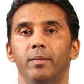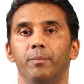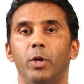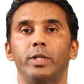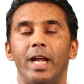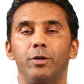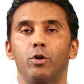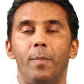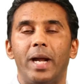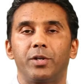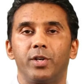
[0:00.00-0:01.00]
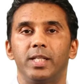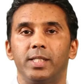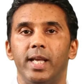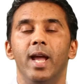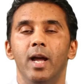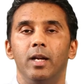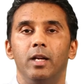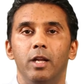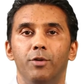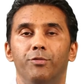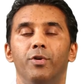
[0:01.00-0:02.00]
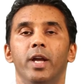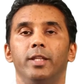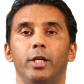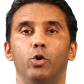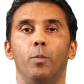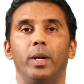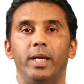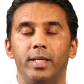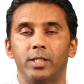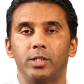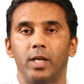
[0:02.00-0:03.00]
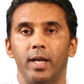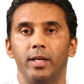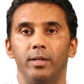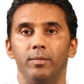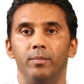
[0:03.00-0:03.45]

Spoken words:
because Enterobacteriaceae live in the human intestine,